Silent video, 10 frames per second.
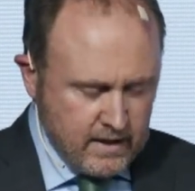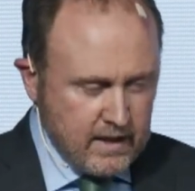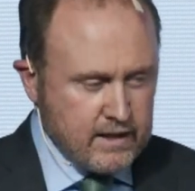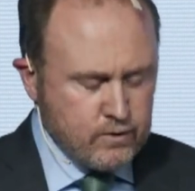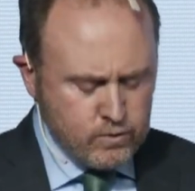
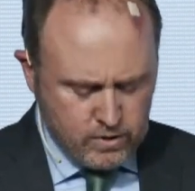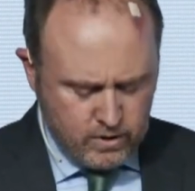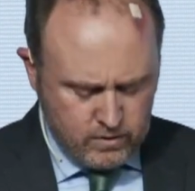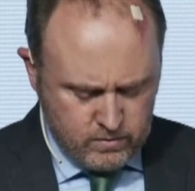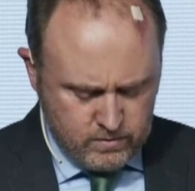I do
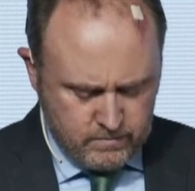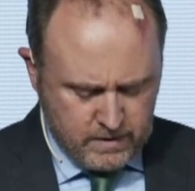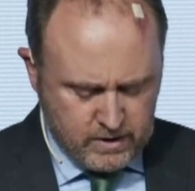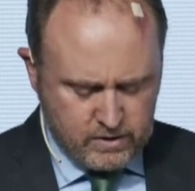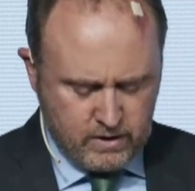so
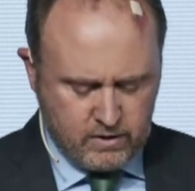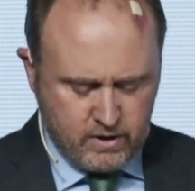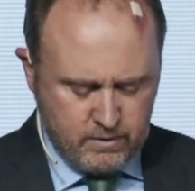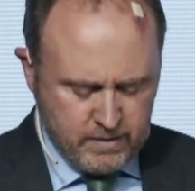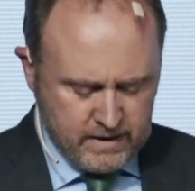because our
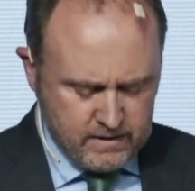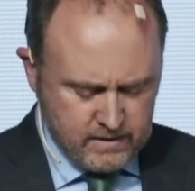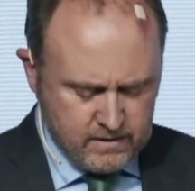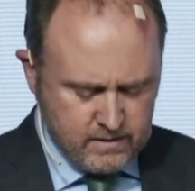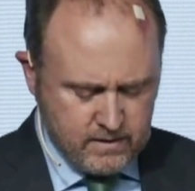
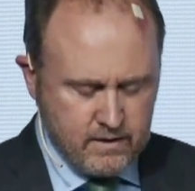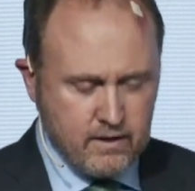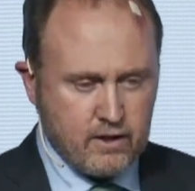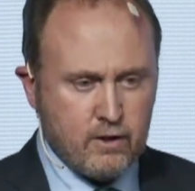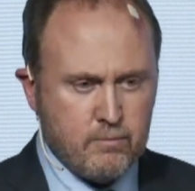companies,
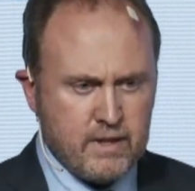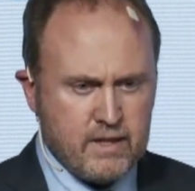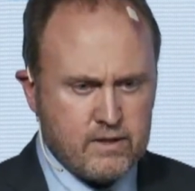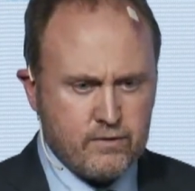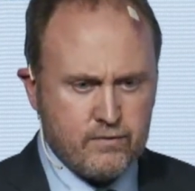the
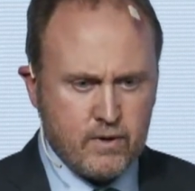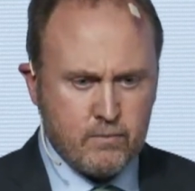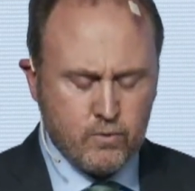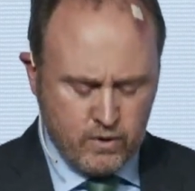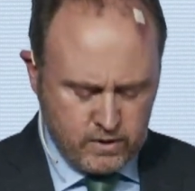companies the firm
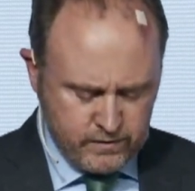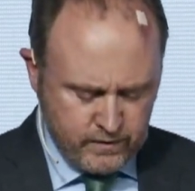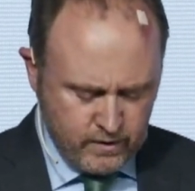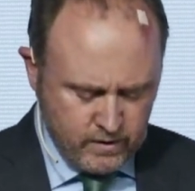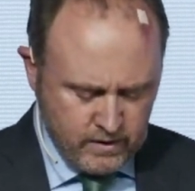works
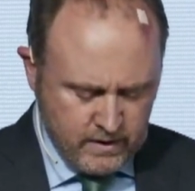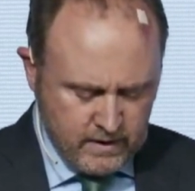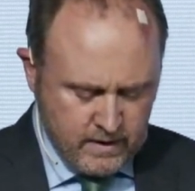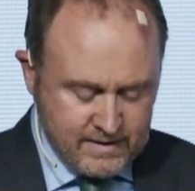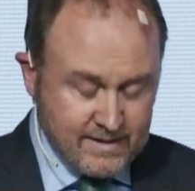for
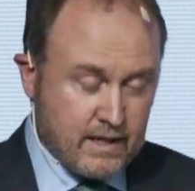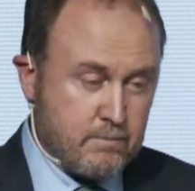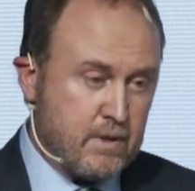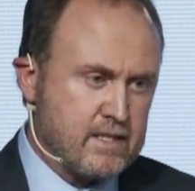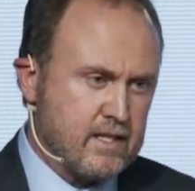side
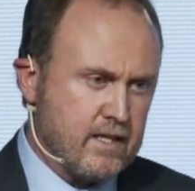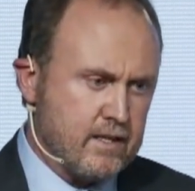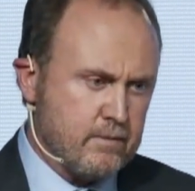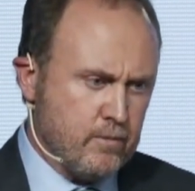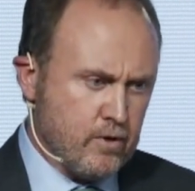by side
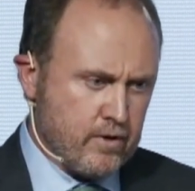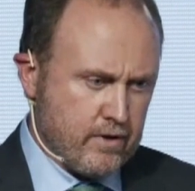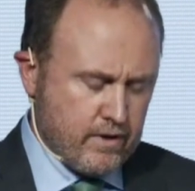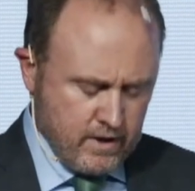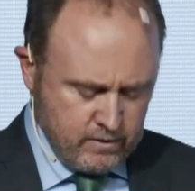in more
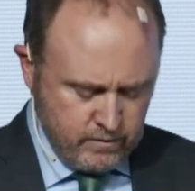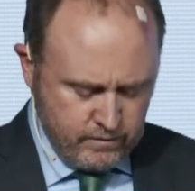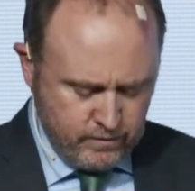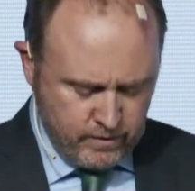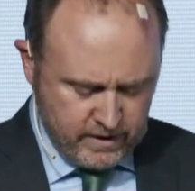than
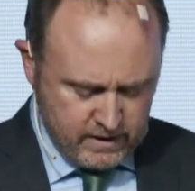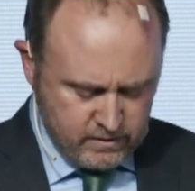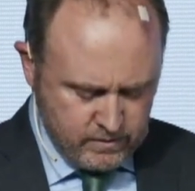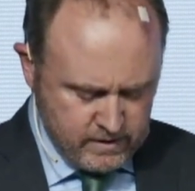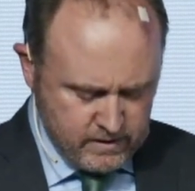140
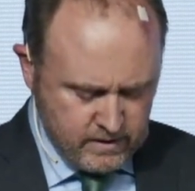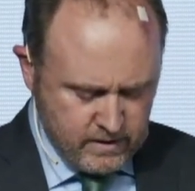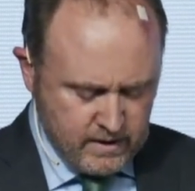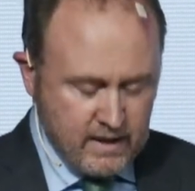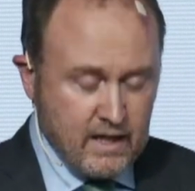countries,
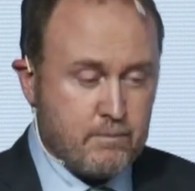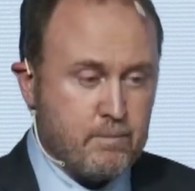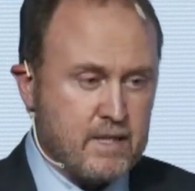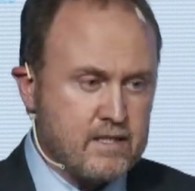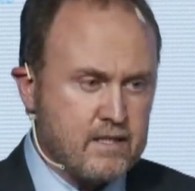are
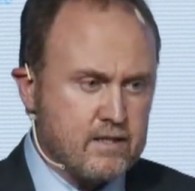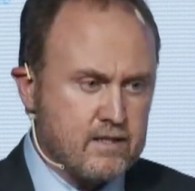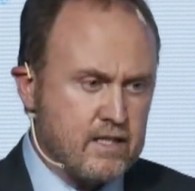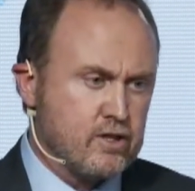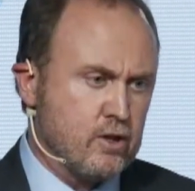passing
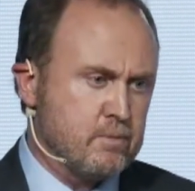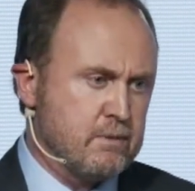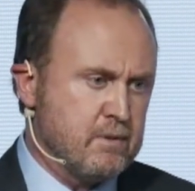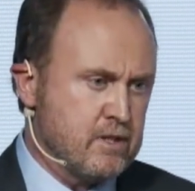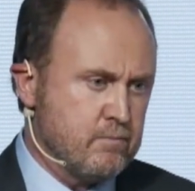such
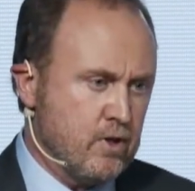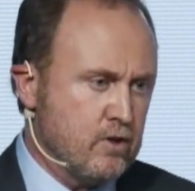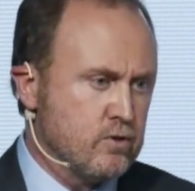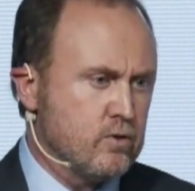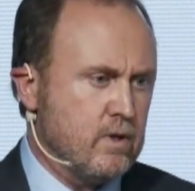optimism
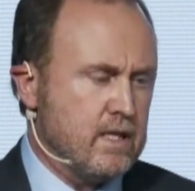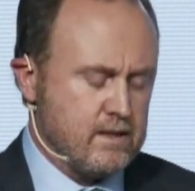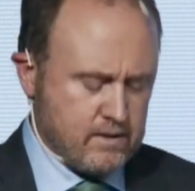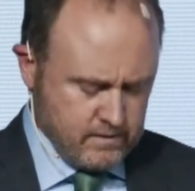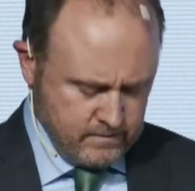on to
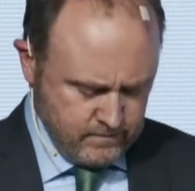us.